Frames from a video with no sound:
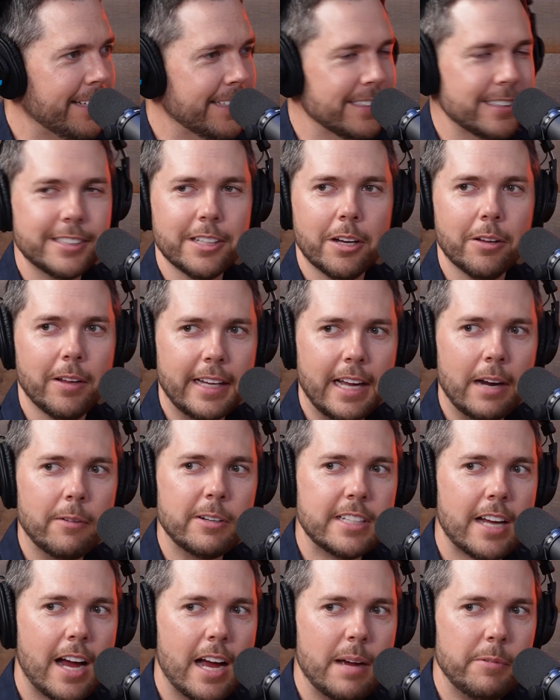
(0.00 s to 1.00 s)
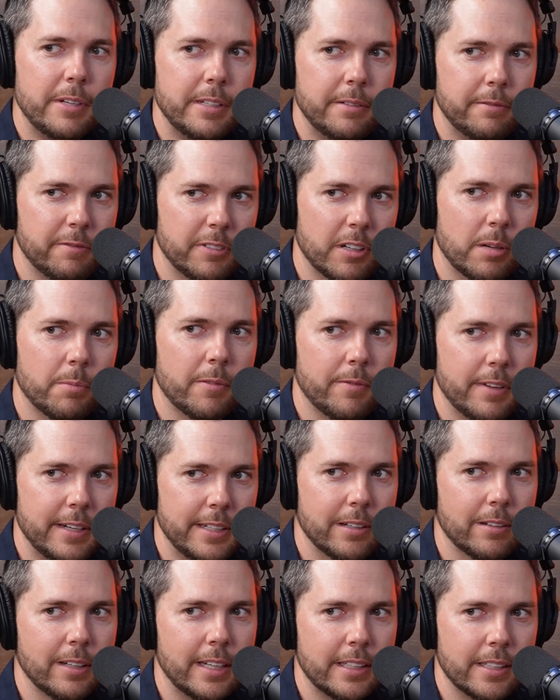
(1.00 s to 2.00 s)
kid. So every time we film a
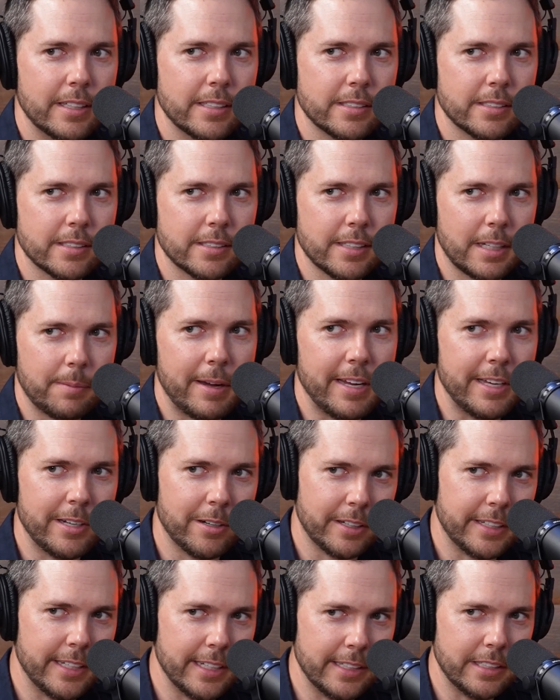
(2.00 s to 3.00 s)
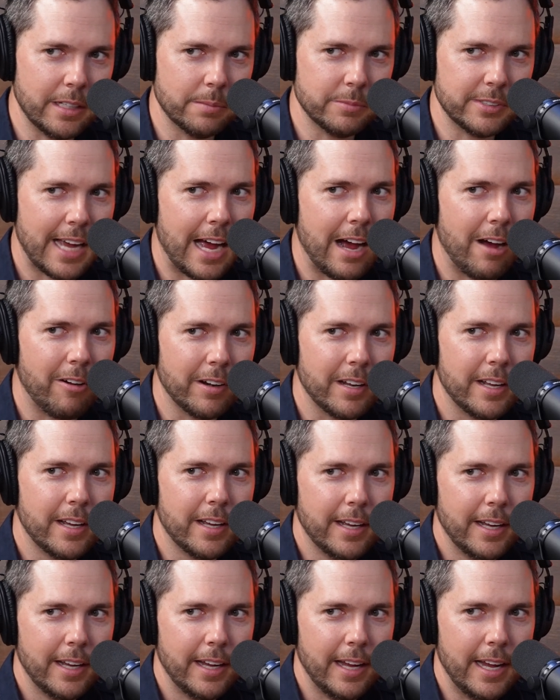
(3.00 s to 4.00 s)
video like this, it's like my inner kid comes out,
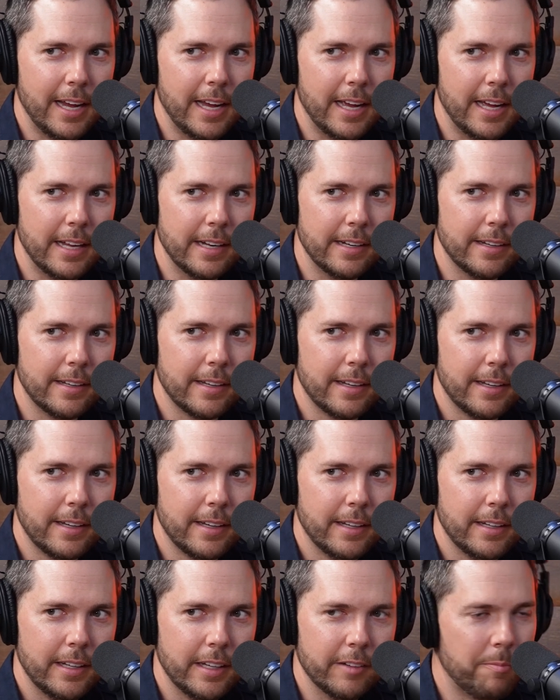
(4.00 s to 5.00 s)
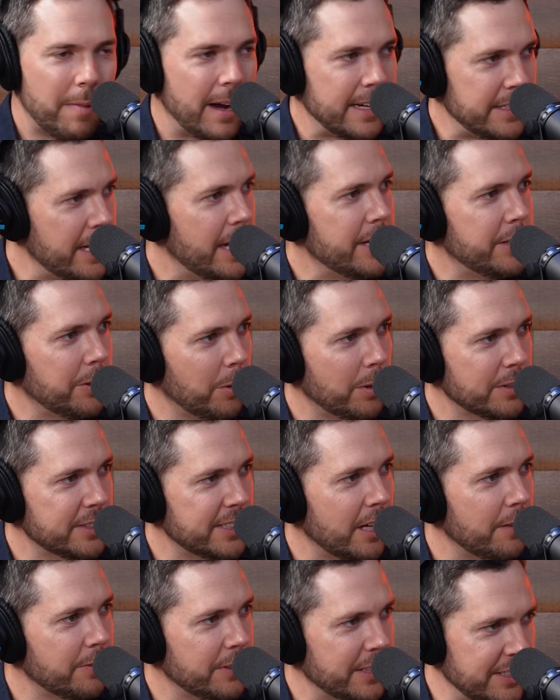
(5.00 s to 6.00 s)
and if my 10-year-old
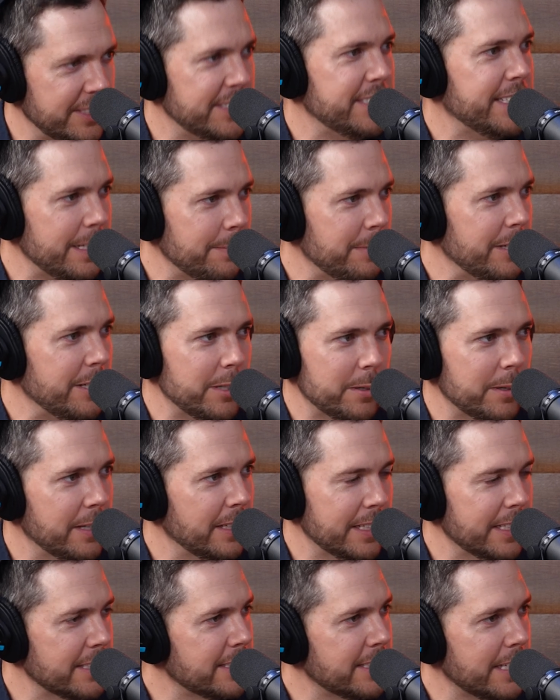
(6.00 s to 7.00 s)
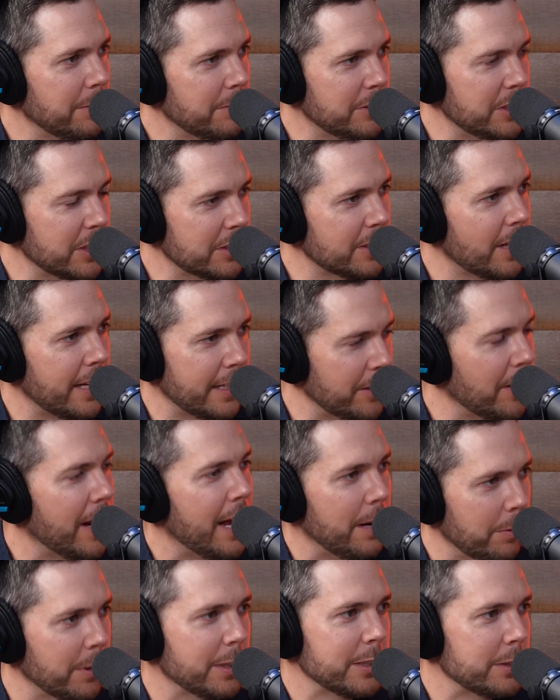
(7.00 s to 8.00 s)
self could see me doing this, they would just their
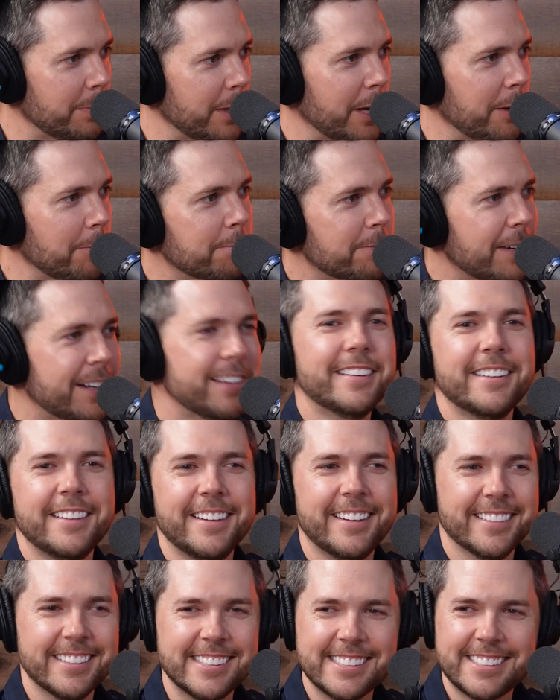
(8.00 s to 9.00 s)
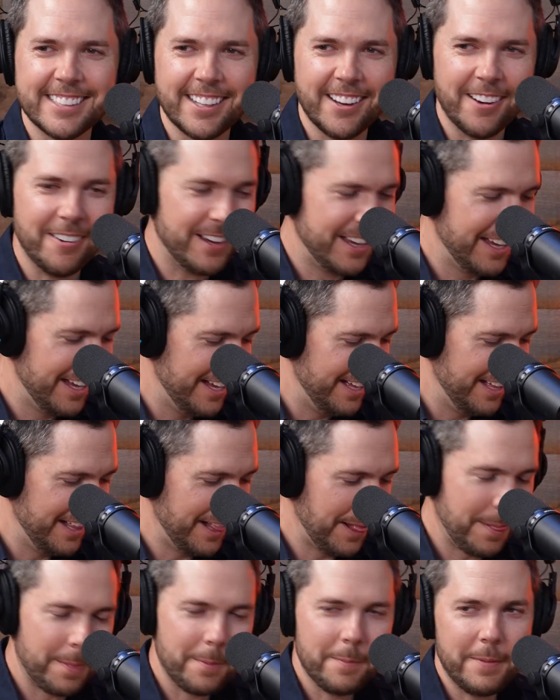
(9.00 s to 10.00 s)
head would explode. So
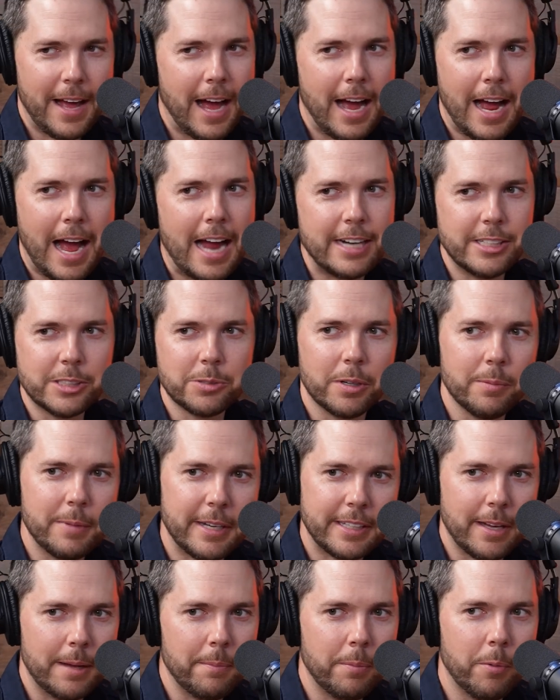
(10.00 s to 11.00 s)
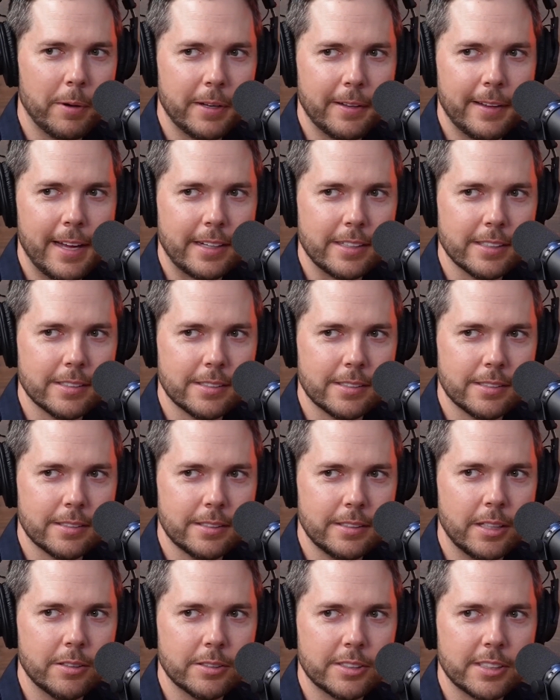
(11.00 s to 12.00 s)
I just want to make that point of that, because
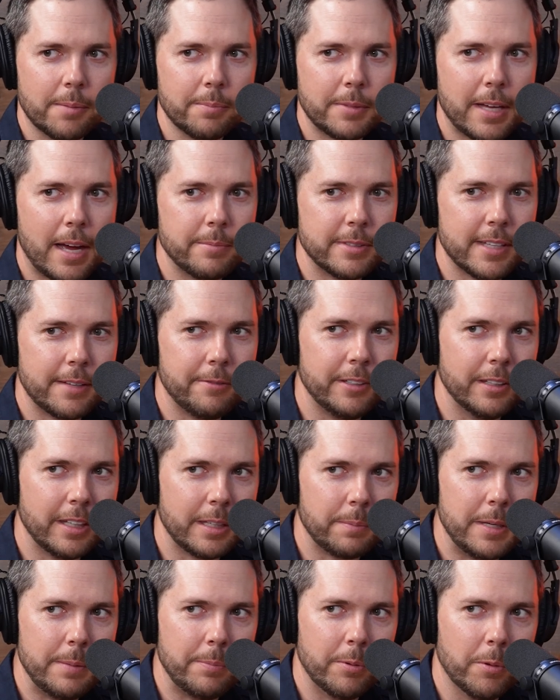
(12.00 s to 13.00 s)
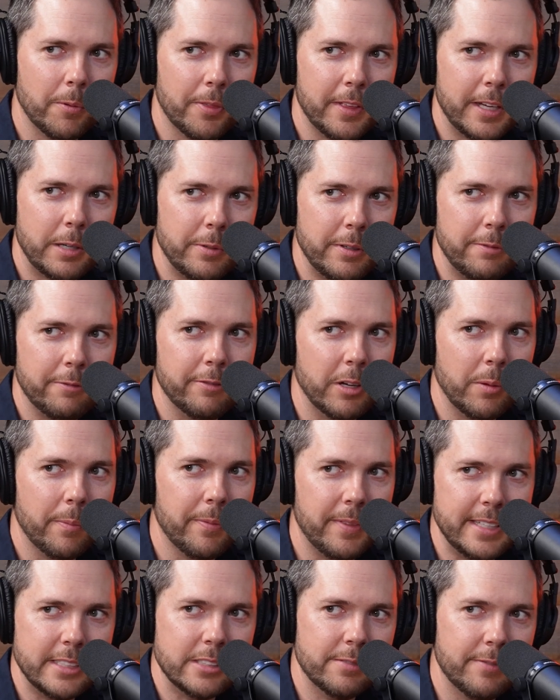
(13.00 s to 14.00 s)
sometimes I feel like people think we
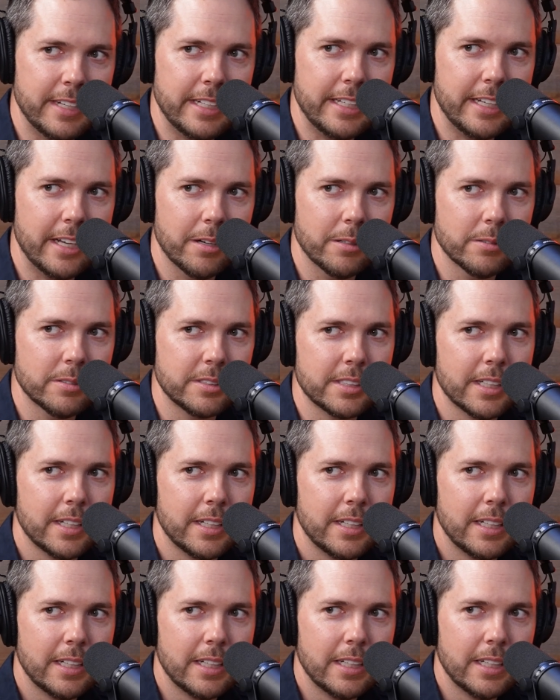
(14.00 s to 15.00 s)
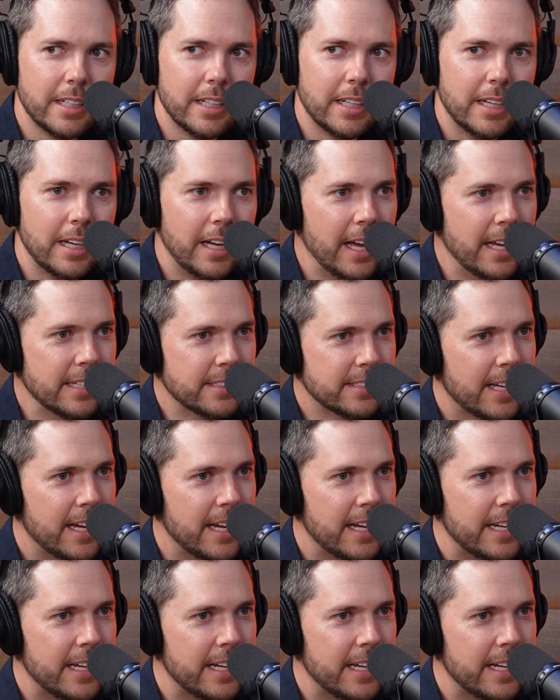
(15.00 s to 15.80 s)
film these videos as